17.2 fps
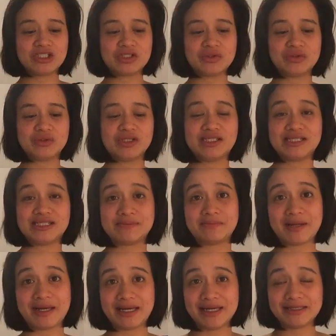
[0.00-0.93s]
to
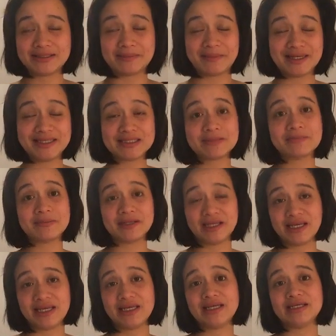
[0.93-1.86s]
independent
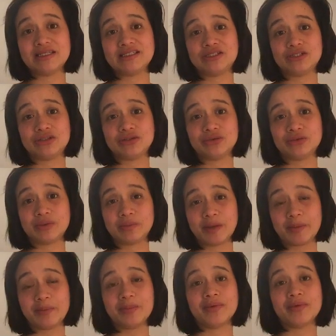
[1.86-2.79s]
play is to
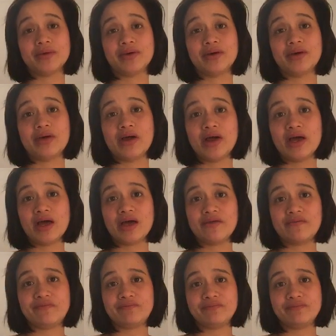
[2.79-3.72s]
remember
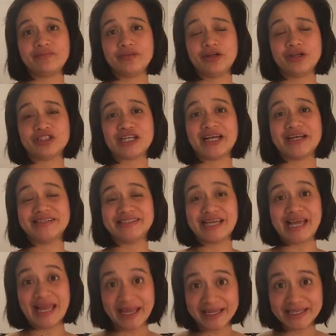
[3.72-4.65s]
your child's
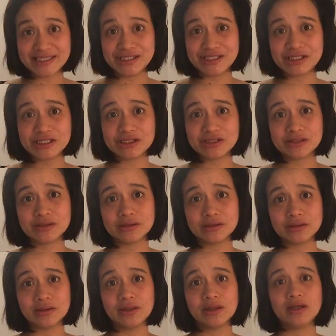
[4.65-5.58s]
age,
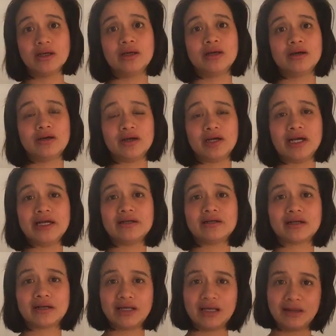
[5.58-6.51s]

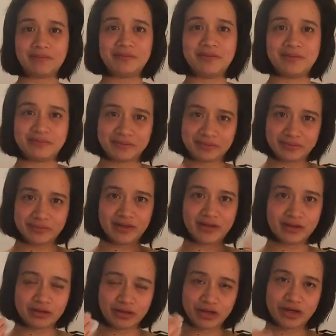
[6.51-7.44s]
right? Keep,
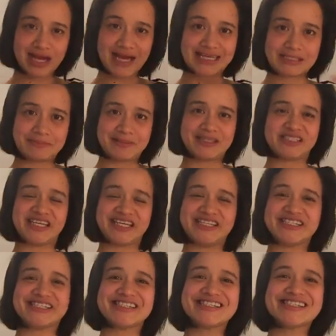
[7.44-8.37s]
your
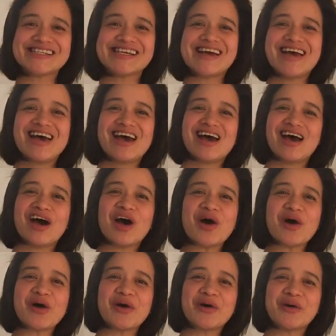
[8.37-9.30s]
expectations,
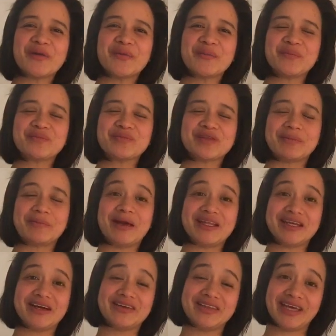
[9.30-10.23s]

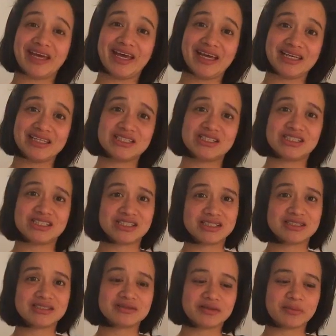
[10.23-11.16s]
depending on the age.
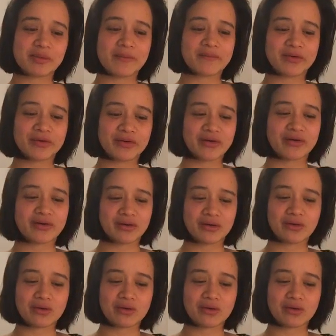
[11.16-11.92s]
Remember